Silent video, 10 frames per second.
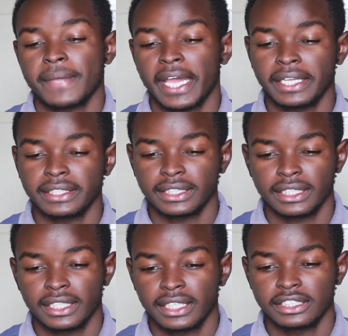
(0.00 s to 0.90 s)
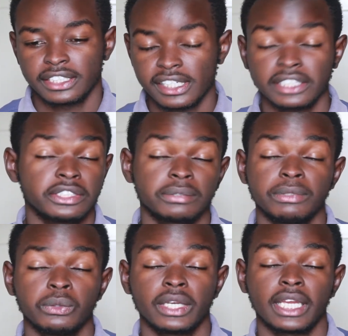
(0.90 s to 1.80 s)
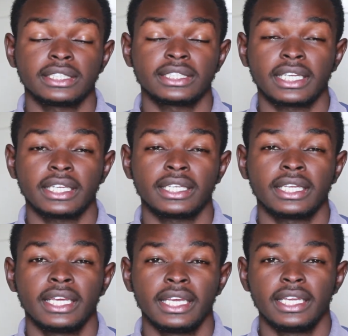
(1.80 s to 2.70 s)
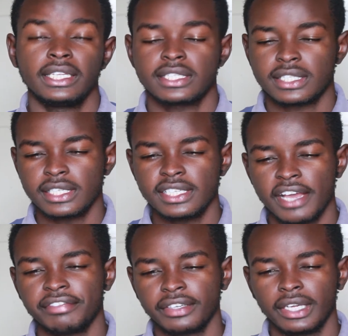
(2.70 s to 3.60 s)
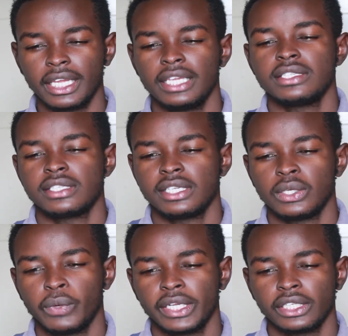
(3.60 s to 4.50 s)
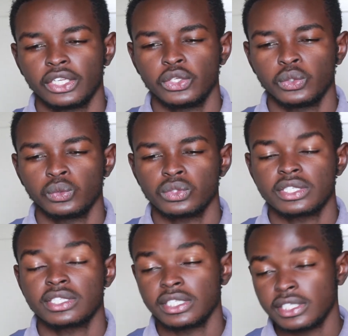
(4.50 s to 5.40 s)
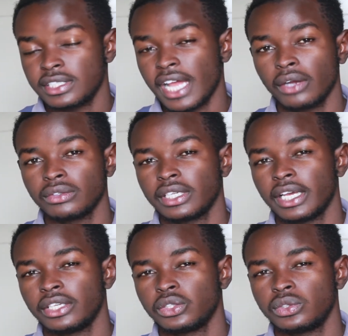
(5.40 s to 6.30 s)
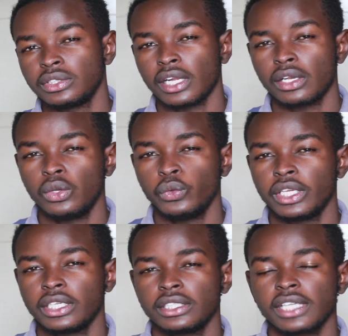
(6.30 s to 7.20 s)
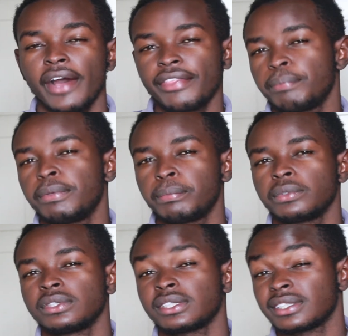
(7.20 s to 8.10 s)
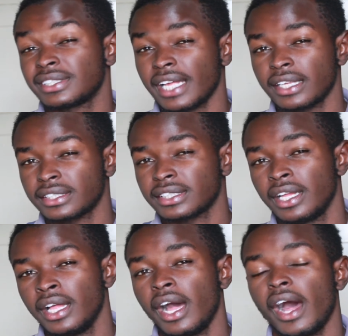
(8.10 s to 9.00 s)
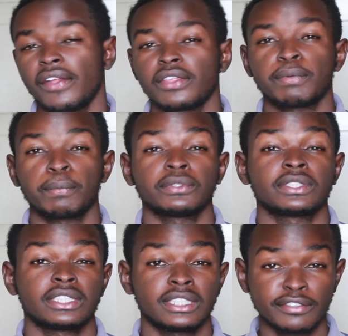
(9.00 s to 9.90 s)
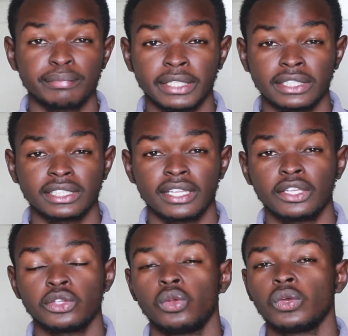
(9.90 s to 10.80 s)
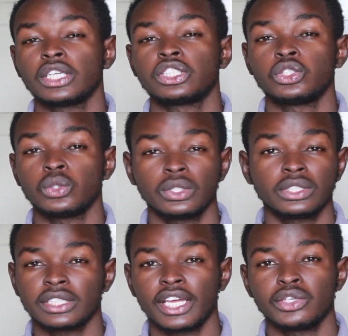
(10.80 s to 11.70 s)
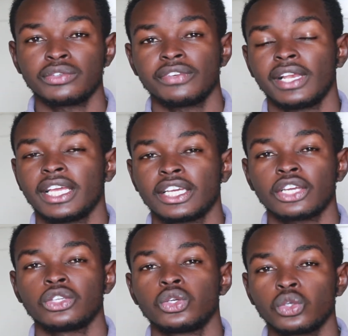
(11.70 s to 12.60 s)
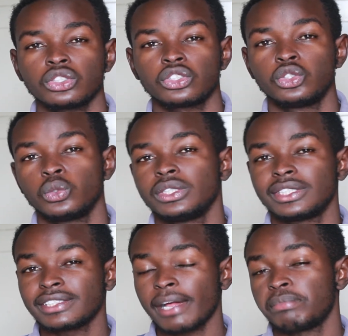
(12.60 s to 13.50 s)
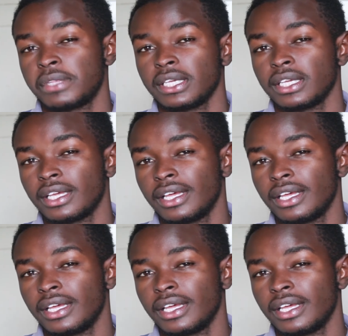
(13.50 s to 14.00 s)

and trust me when I say it's never easy when you sit down and you start looking at other people's success, other people's achievement, and then you look at yours and you feel like you're not doing something.